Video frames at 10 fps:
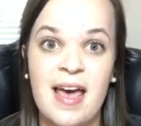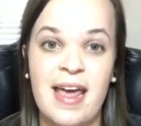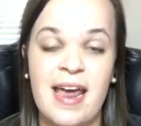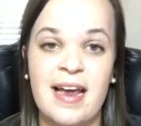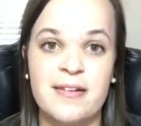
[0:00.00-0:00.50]

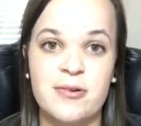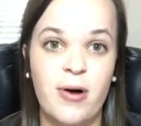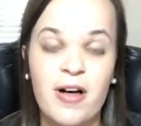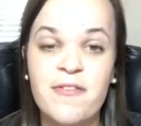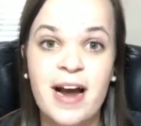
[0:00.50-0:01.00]
a
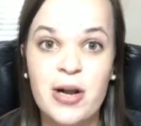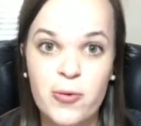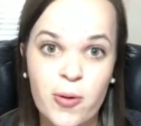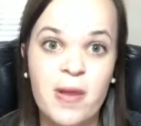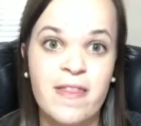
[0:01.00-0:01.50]
qualified
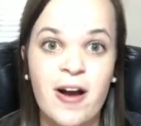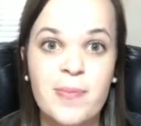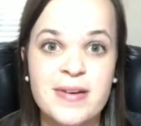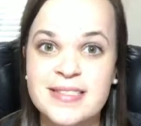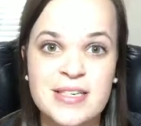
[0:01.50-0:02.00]

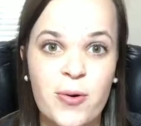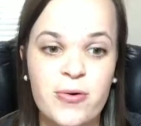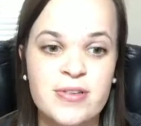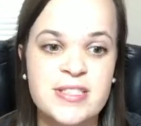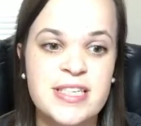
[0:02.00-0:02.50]
aromatherapist in
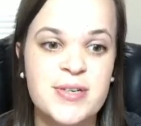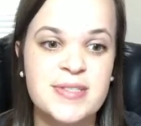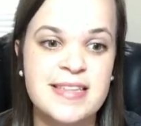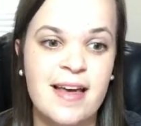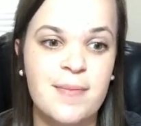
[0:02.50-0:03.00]
order to
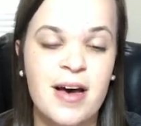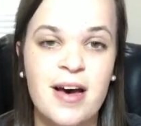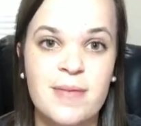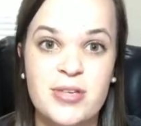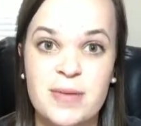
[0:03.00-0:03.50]
use them.
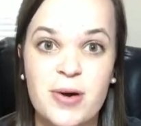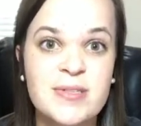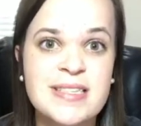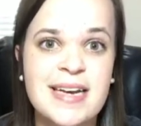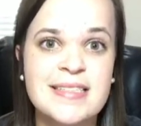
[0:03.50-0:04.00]
In
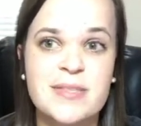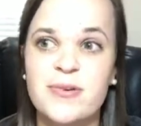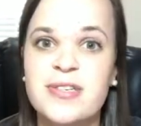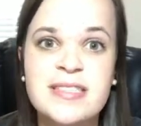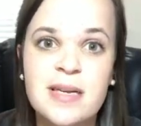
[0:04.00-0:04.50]
most cases,
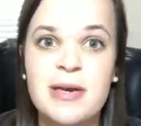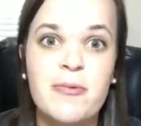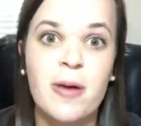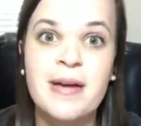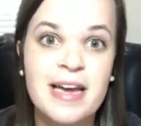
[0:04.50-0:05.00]
we're just going to be
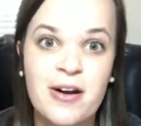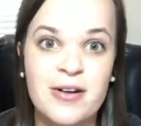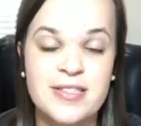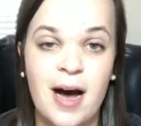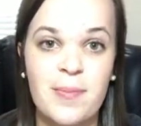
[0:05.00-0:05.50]
rubbing it
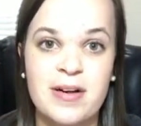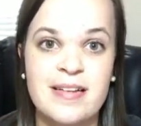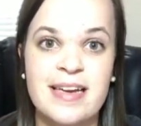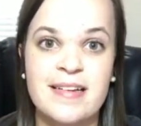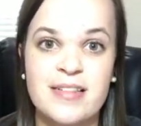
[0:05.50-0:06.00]
on
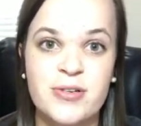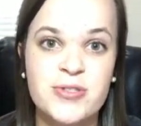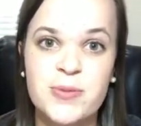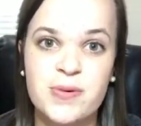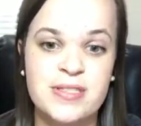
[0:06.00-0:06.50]
topically. They're
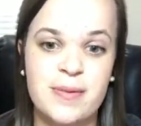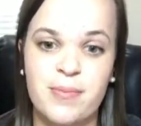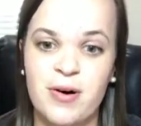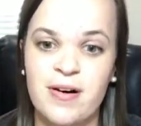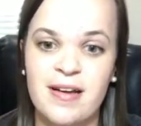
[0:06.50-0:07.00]
super
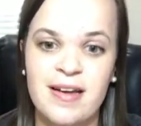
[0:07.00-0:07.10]
simple.